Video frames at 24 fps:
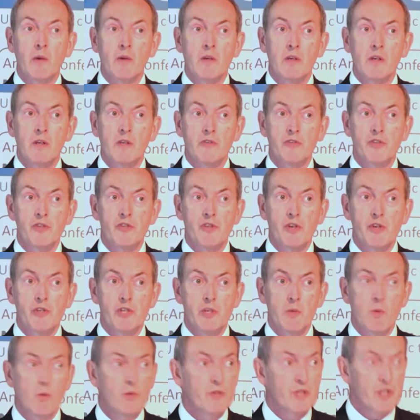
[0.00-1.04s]
I'll just
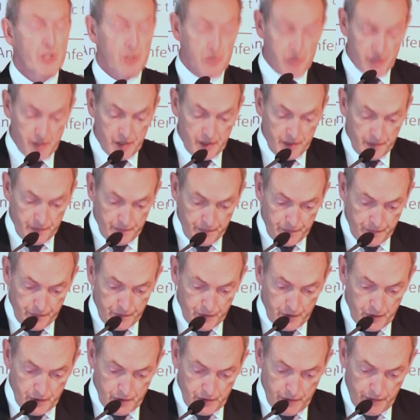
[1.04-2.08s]
ask you all to consider
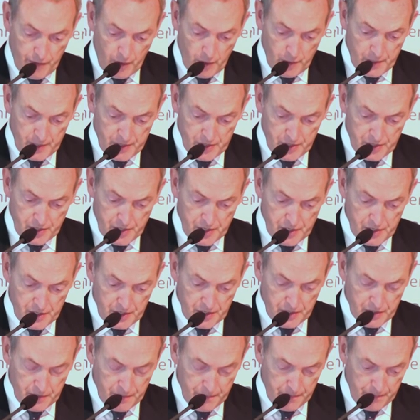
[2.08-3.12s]
the following
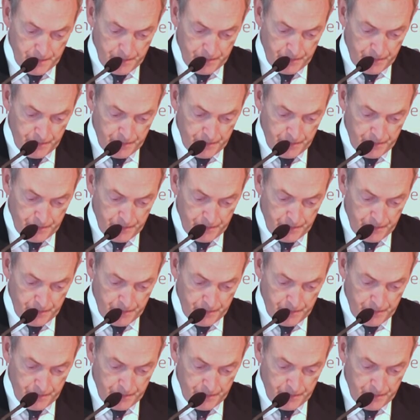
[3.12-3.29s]
statistics.